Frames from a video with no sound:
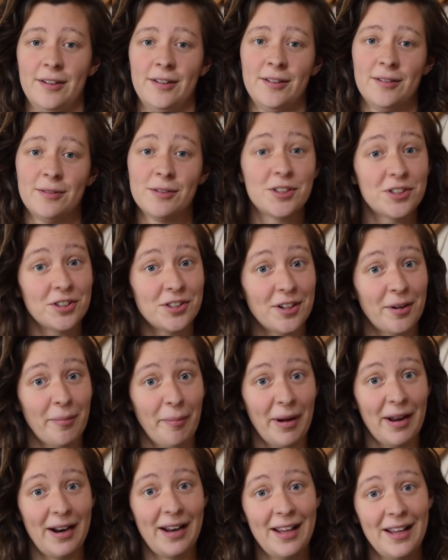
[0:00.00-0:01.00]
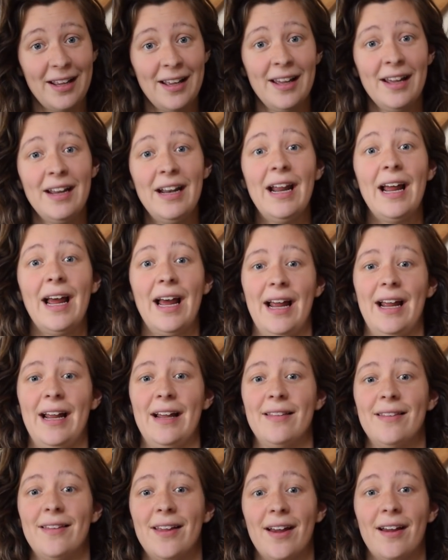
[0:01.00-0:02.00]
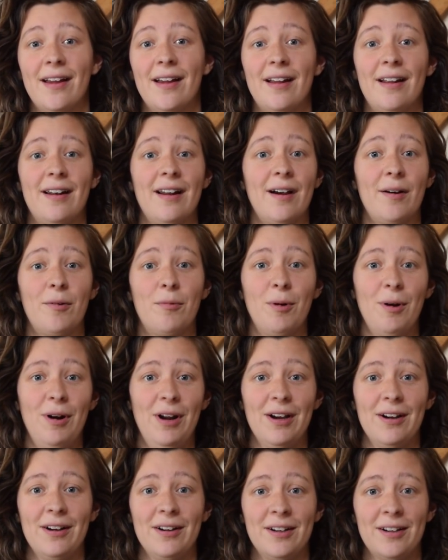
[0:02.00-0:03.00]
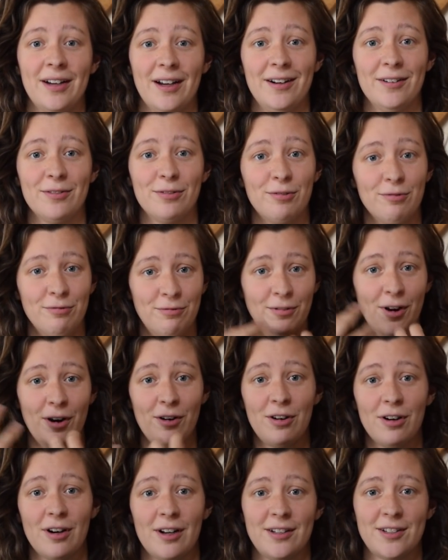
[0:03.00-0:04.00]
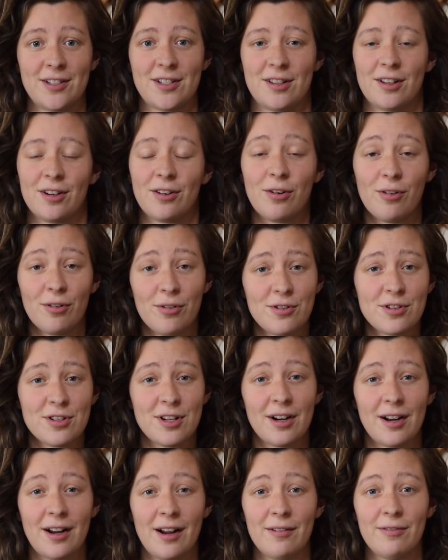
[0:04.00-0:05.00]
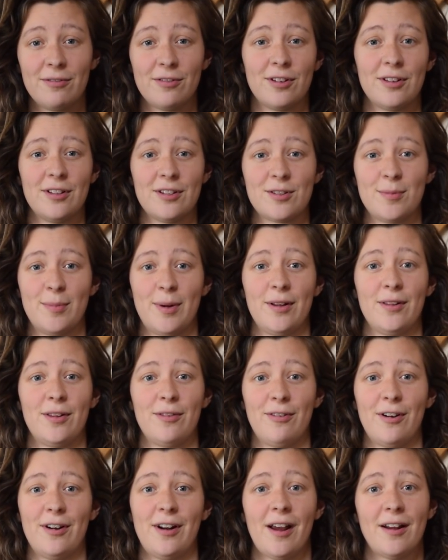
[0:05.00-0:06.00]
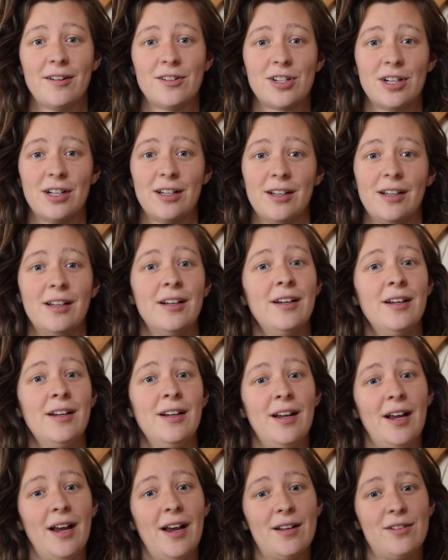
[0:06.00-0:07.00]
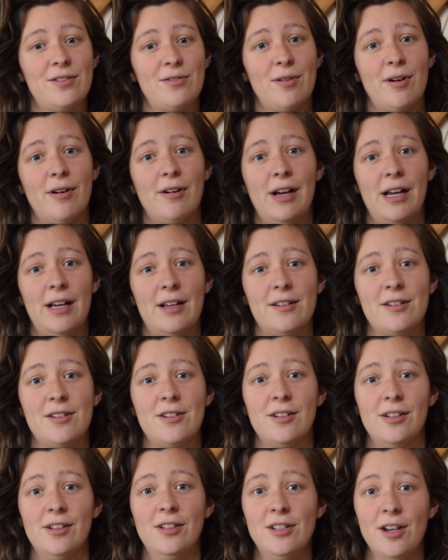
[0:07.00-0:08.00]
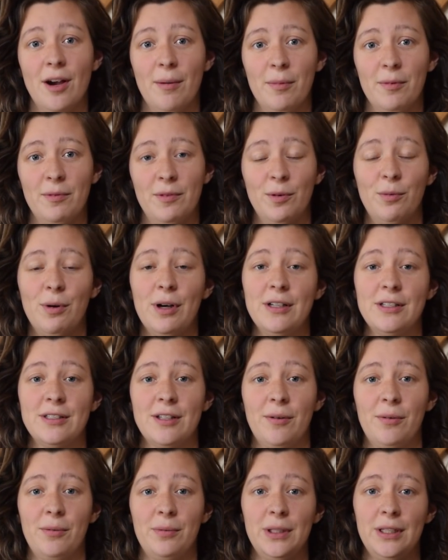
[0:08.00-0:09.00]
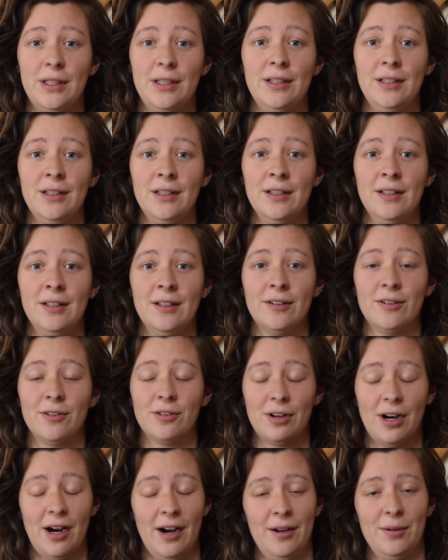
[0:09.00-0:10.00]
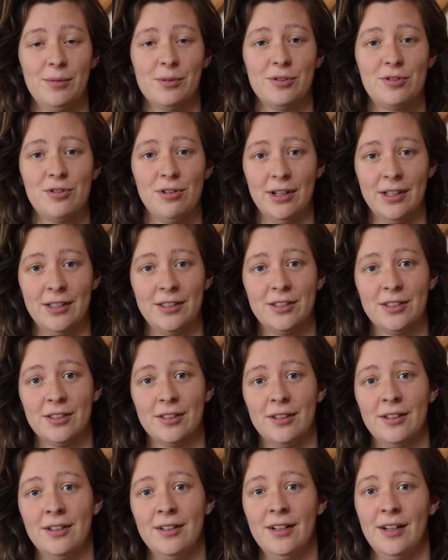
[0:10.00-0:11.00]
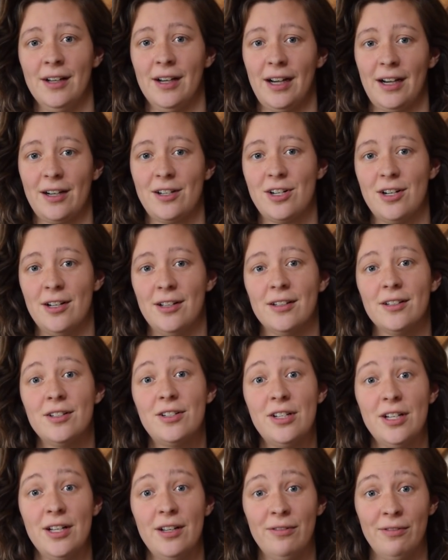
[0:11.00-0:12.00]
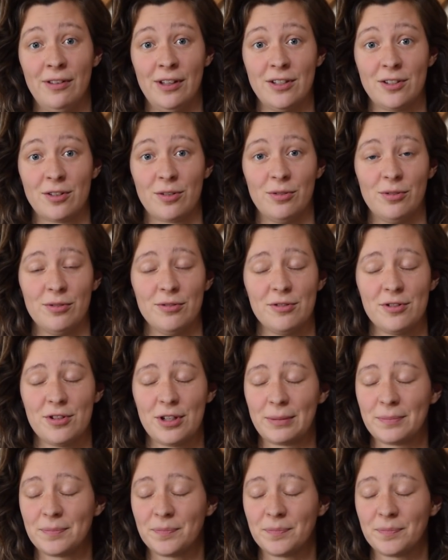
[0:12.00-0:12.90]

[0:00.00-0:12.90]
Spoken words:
which are not many, and then I want to kind of focalize the goals that I have for this month financially, as well as some of the ways that we or I will try to actually achieve these goals.